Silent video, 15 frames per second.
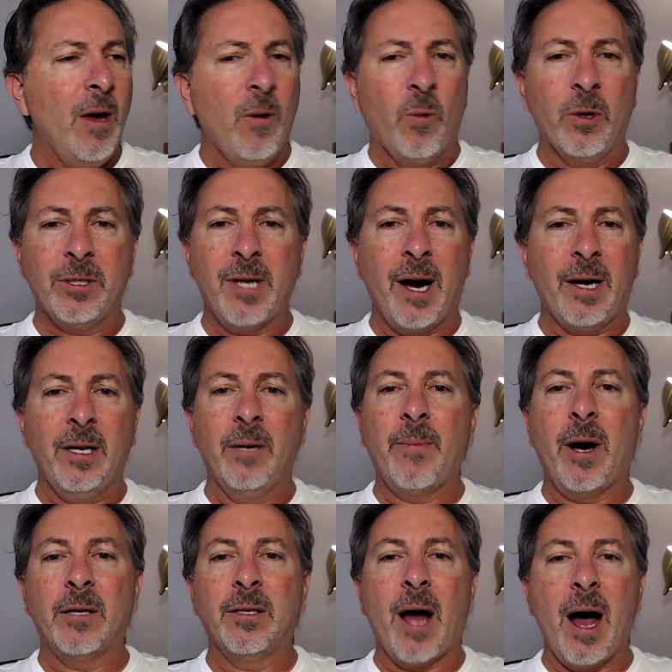We're talking
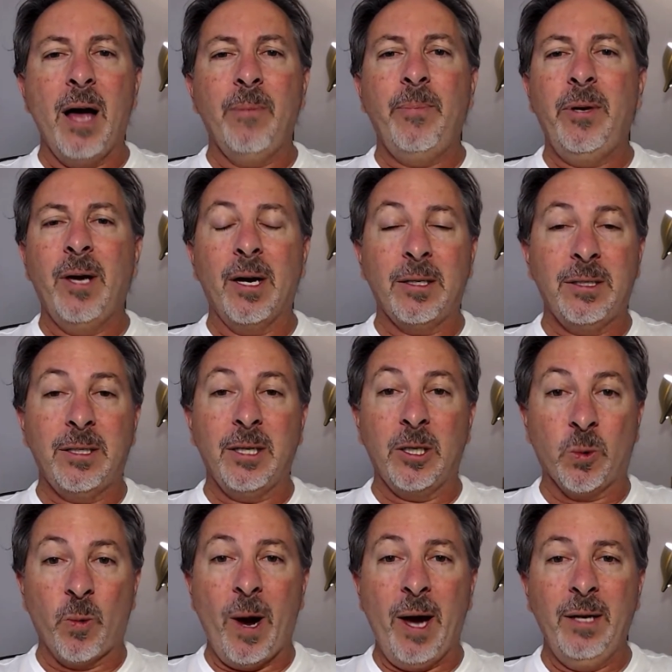about an
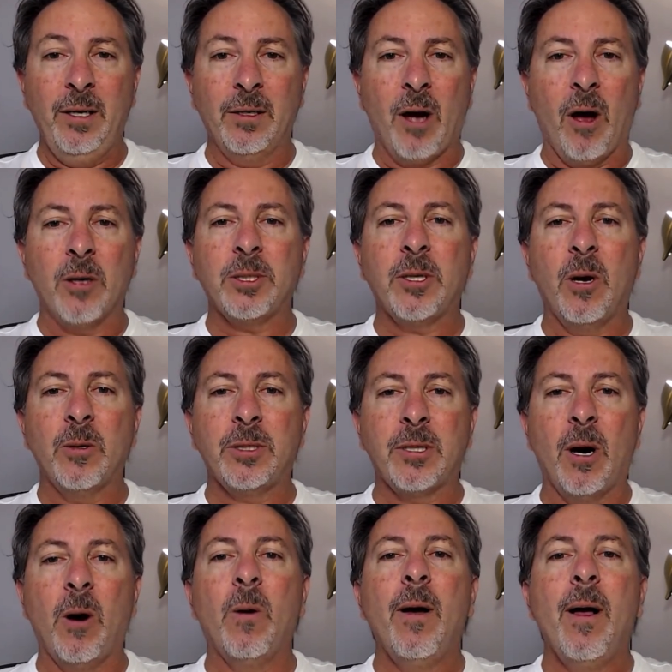IPX6 rating also.
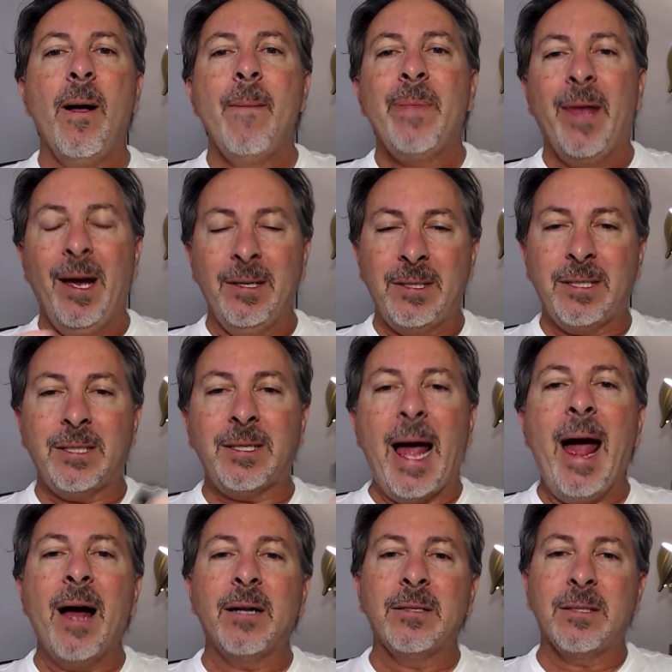So it
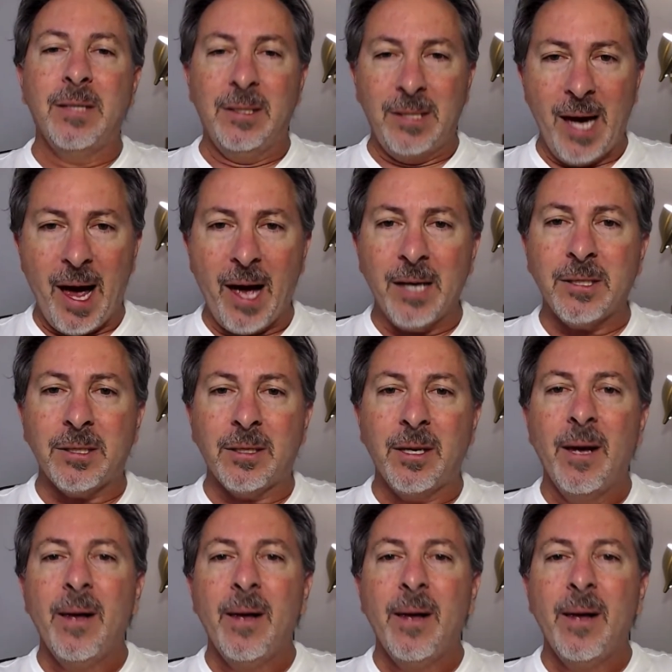stands the test.